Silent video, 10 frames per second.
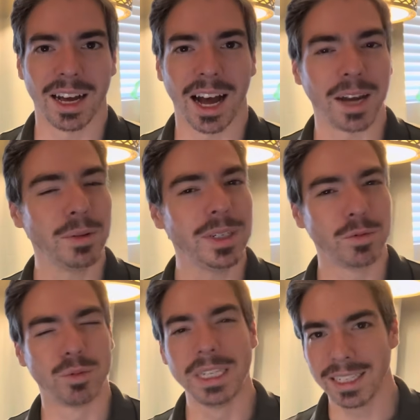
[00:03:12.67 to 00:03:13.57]
I
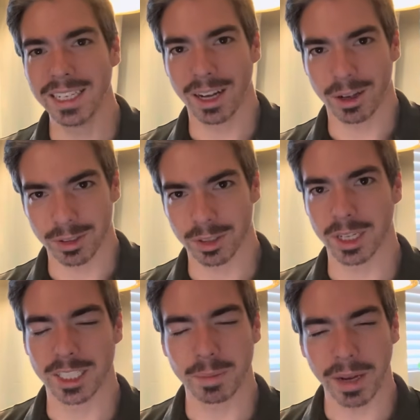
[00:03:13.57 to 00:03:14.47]
would really also
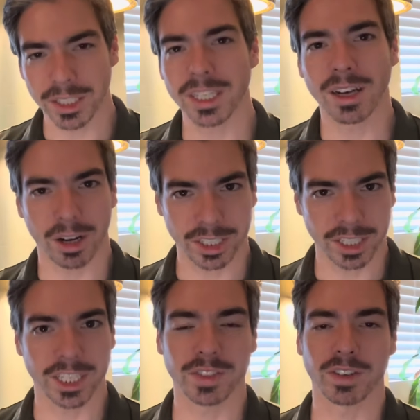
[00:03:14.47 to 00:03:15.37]
especially caution
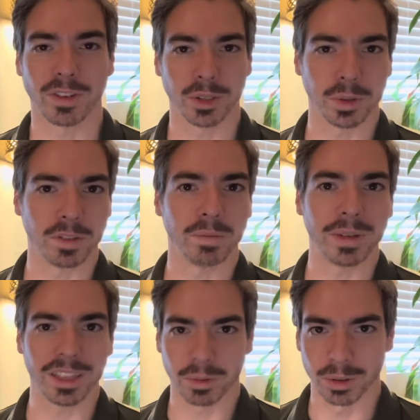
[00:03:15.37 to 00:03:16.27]
this for folks who have
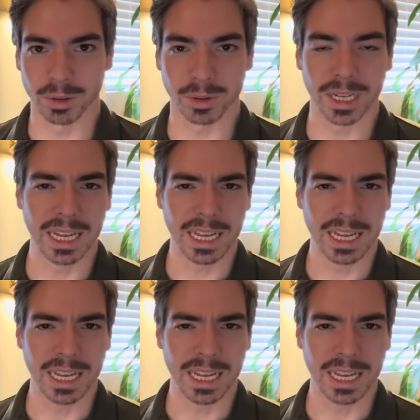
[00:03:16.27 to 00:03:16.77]
been through,